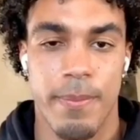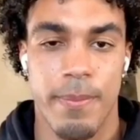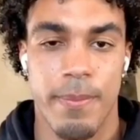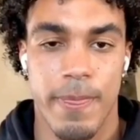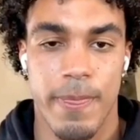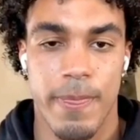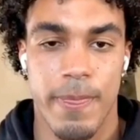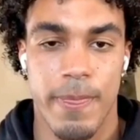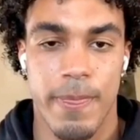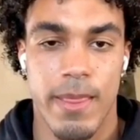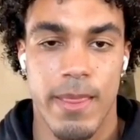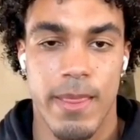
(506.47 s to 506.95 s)

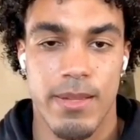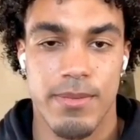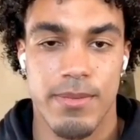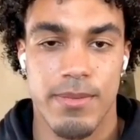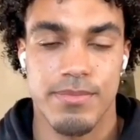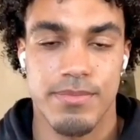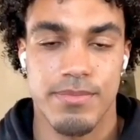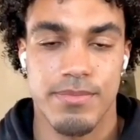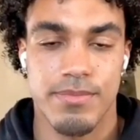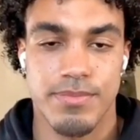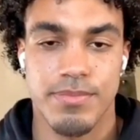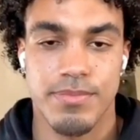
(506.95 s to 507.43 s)

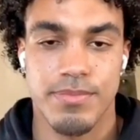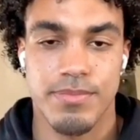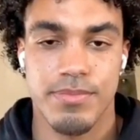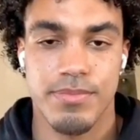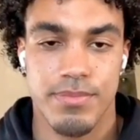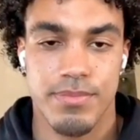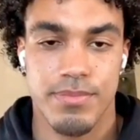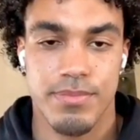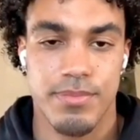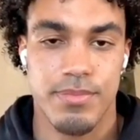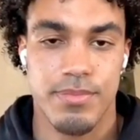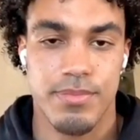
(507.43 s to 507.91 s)

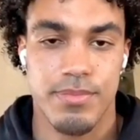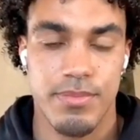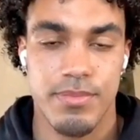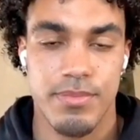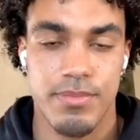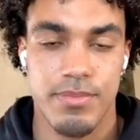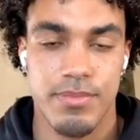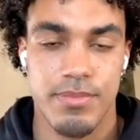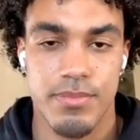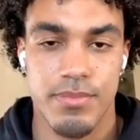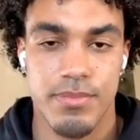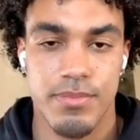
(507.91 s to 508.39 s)

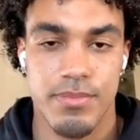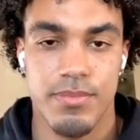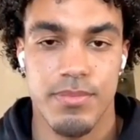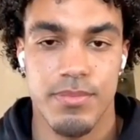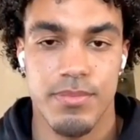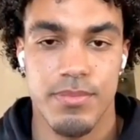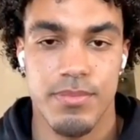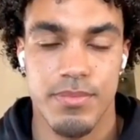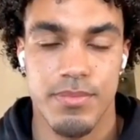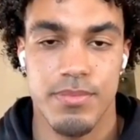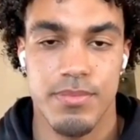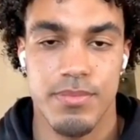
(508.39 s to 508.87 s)

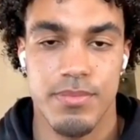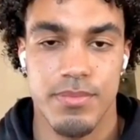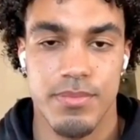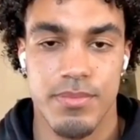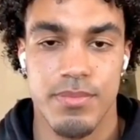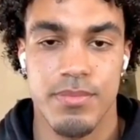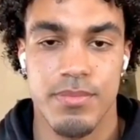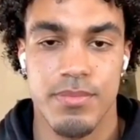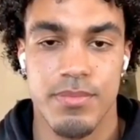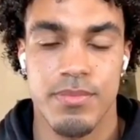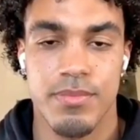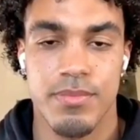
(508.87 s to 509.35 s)

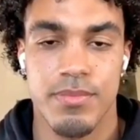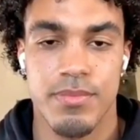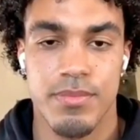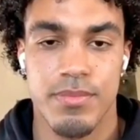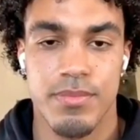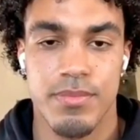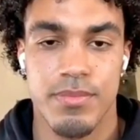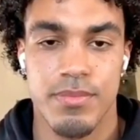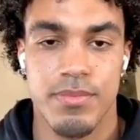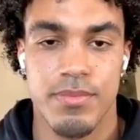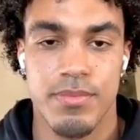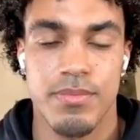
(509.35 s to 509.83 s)

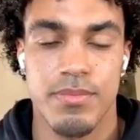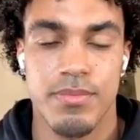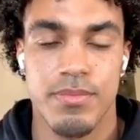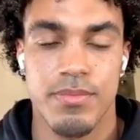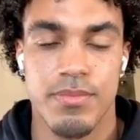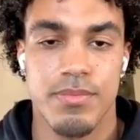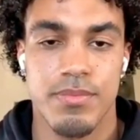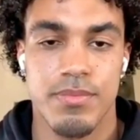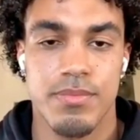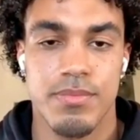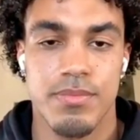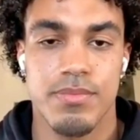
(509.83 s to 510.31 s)

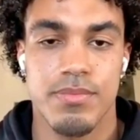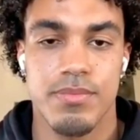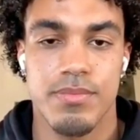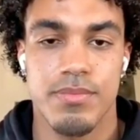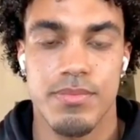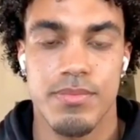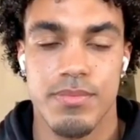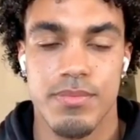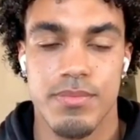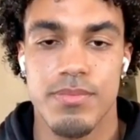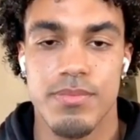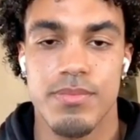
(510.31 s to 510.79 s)

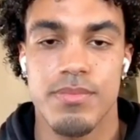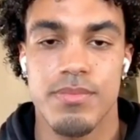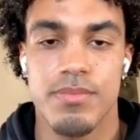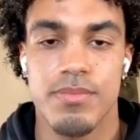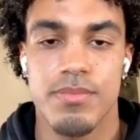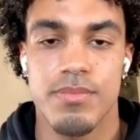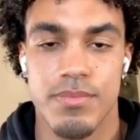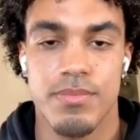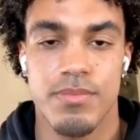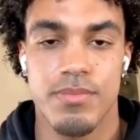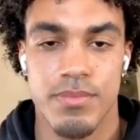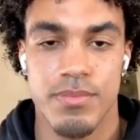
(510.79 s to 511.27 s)

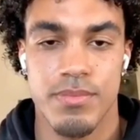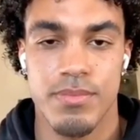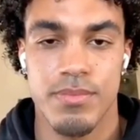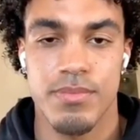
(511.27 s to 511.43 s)
This person isn't speaking.